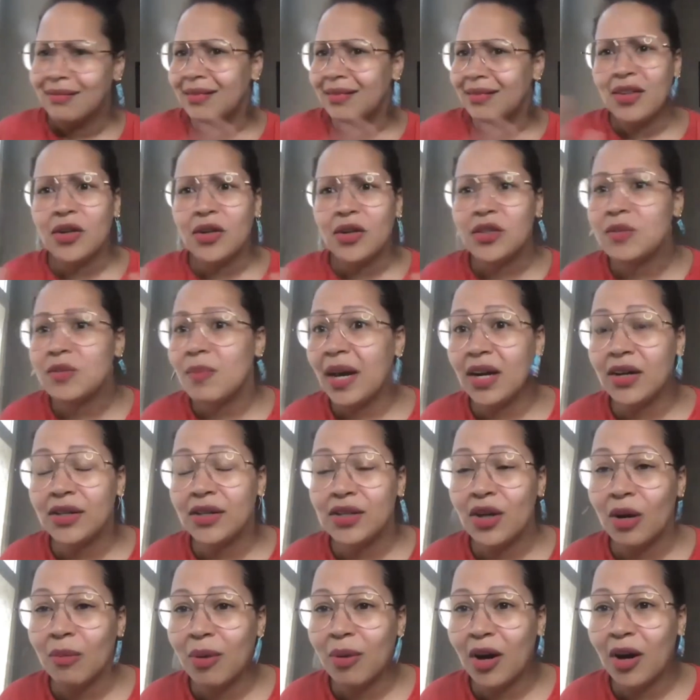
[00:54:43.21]
Those mayors
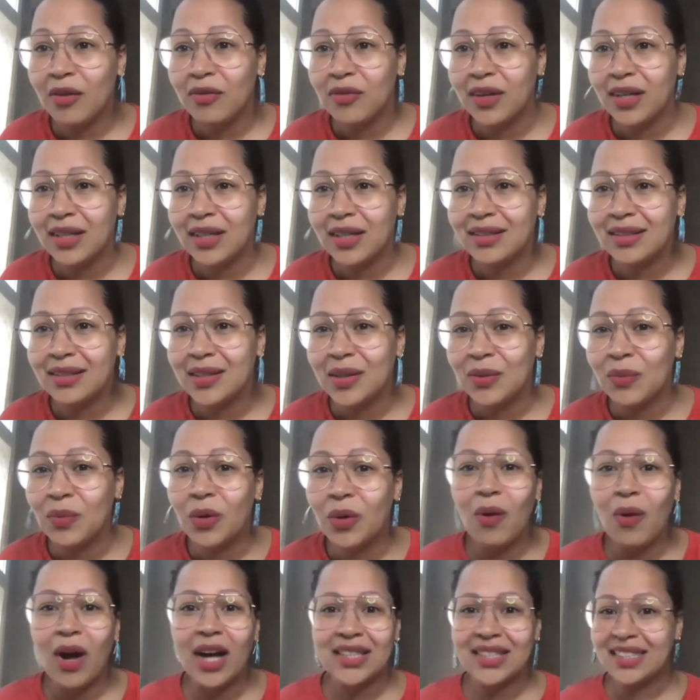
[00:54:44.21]
aren't perfect. We're
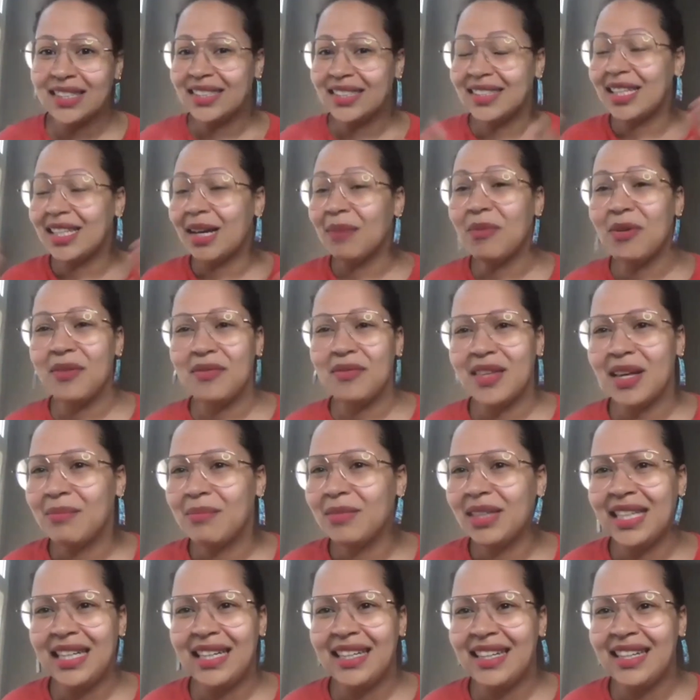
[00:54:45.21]
watching some of them
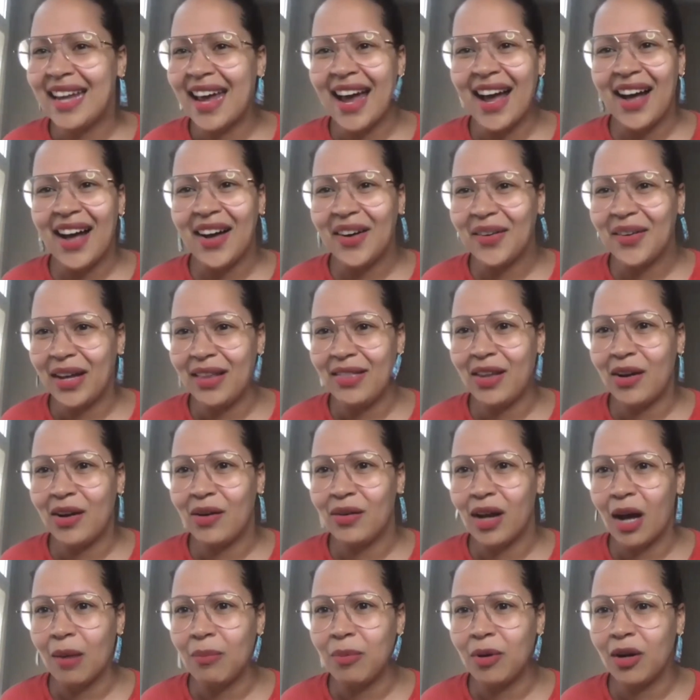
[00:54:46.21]
lead now, and they're
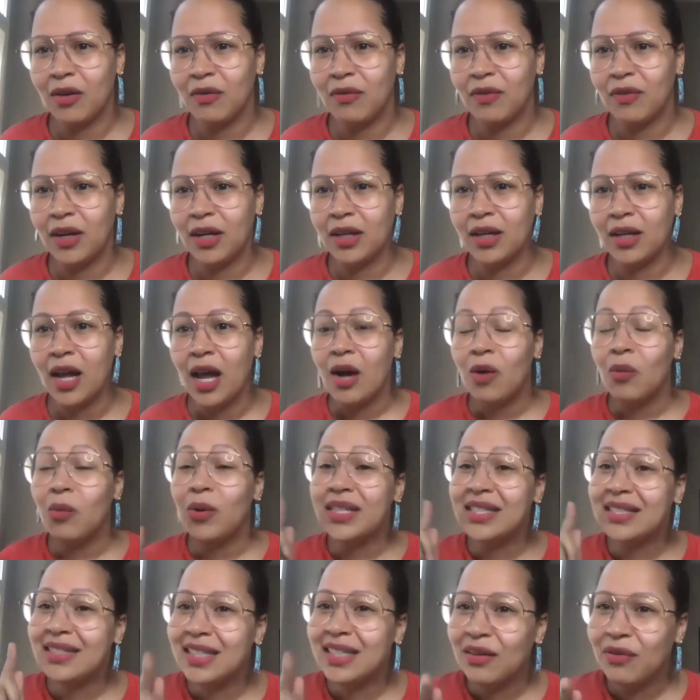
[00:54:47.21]
not perfect.
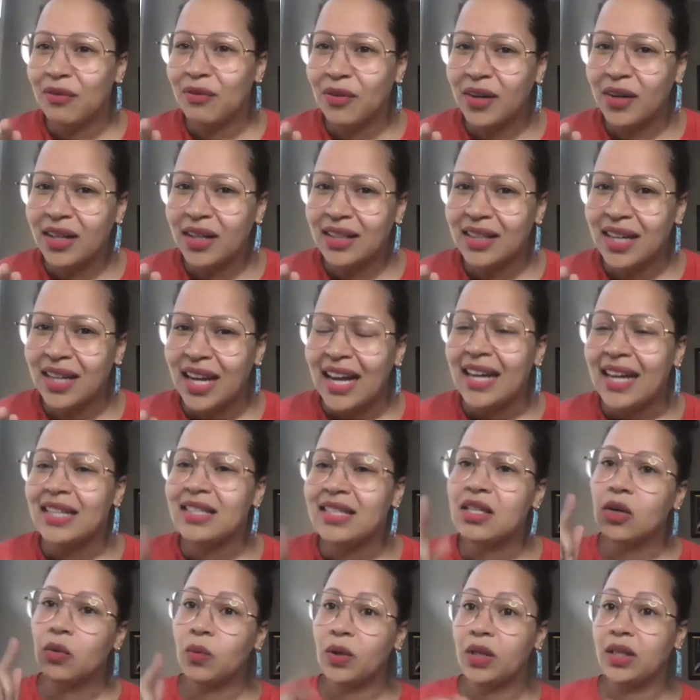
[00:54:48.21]
What's different is
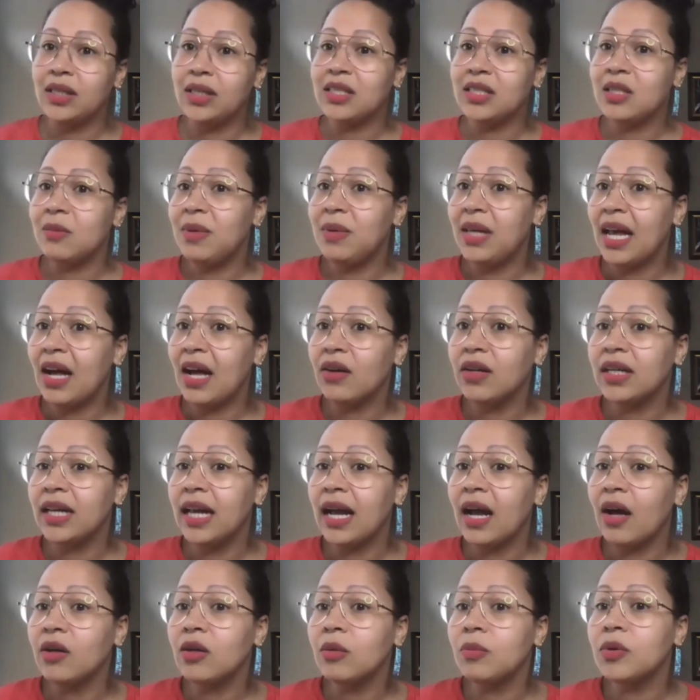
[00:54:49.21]
they're willing to be held
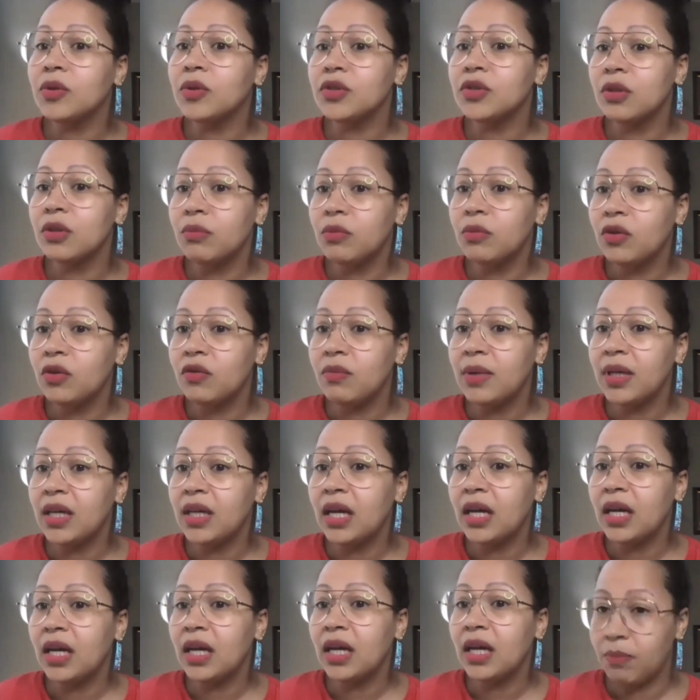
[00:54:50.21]
accountable to movement
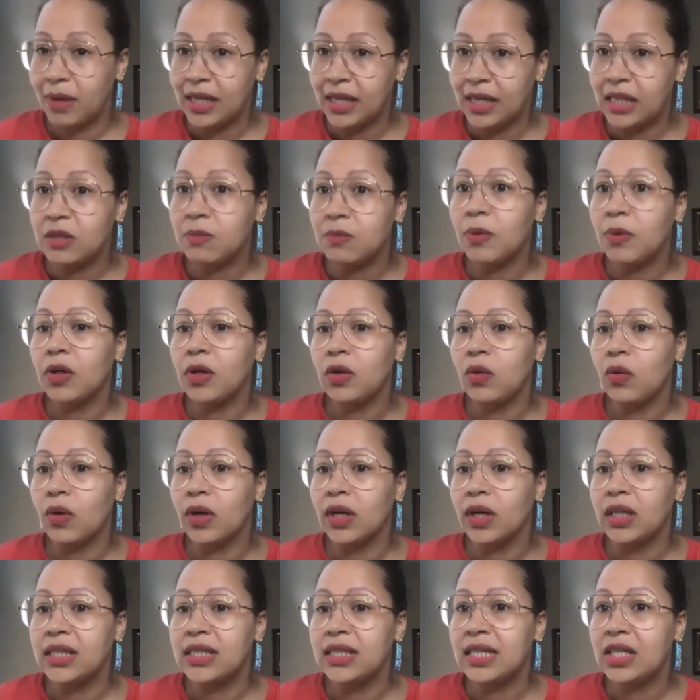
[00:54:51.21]
and to base building
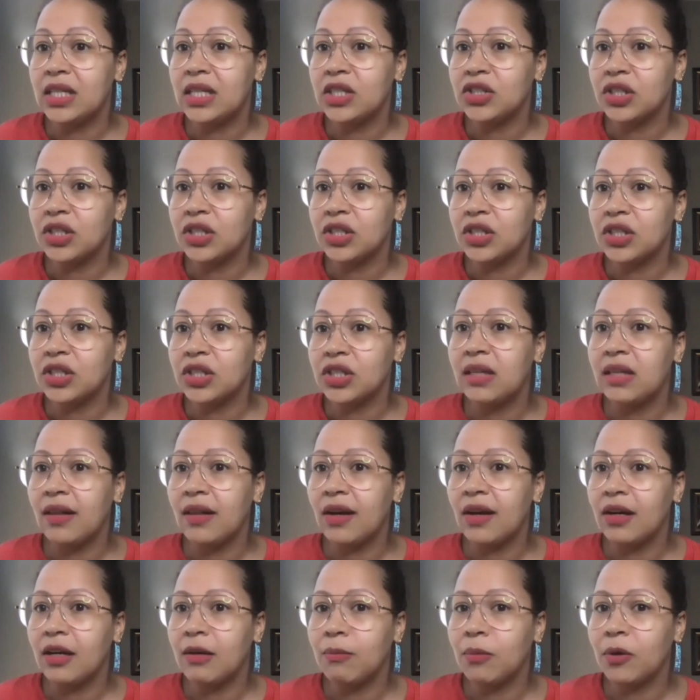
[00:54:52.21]
organizations in their
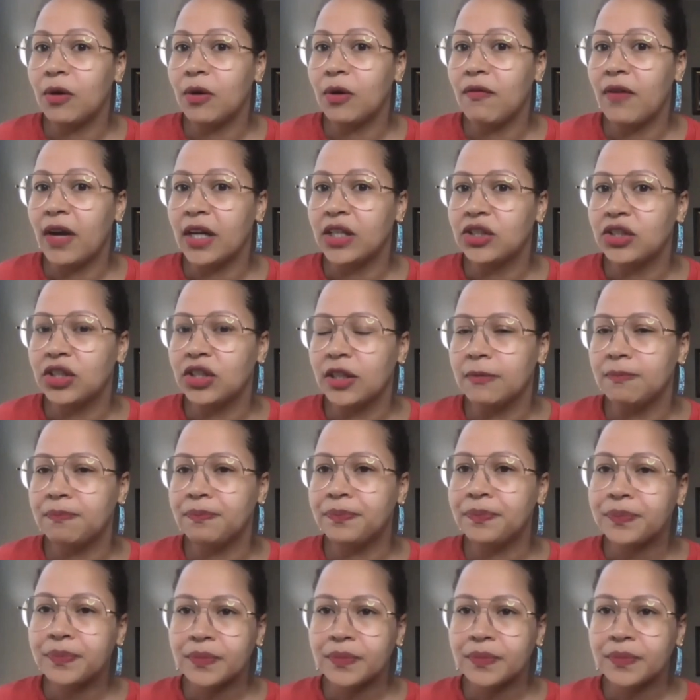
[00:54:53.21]
imperfection.